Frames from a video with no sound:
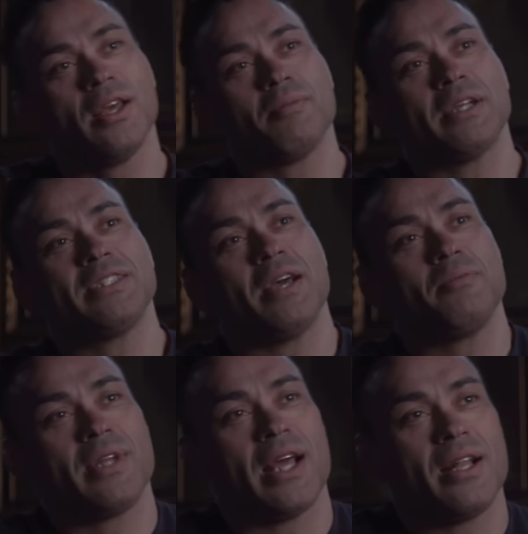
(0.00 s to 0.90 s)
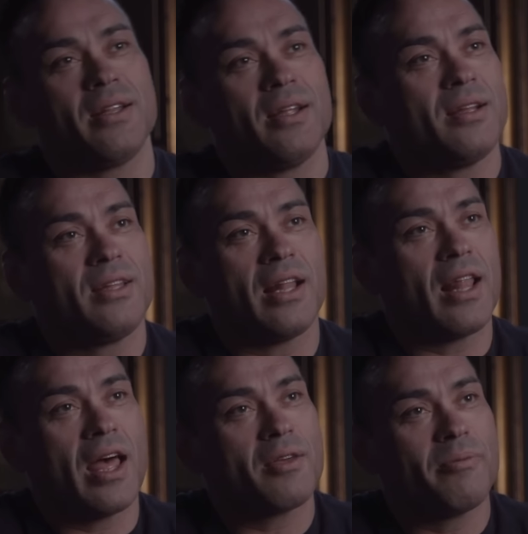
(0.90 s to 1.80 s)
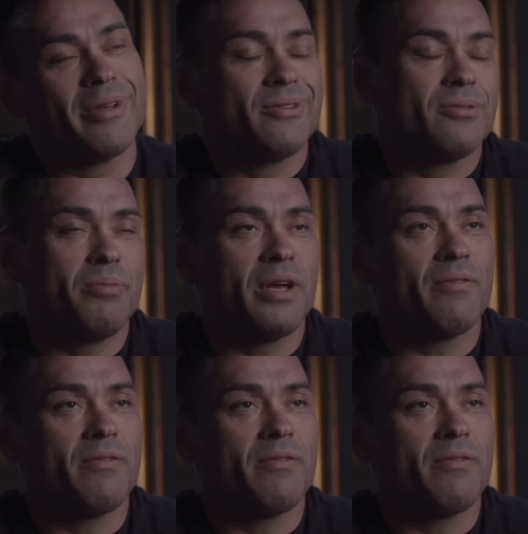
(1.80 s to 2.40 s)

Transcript: and my stepdad didn't like me. It's a big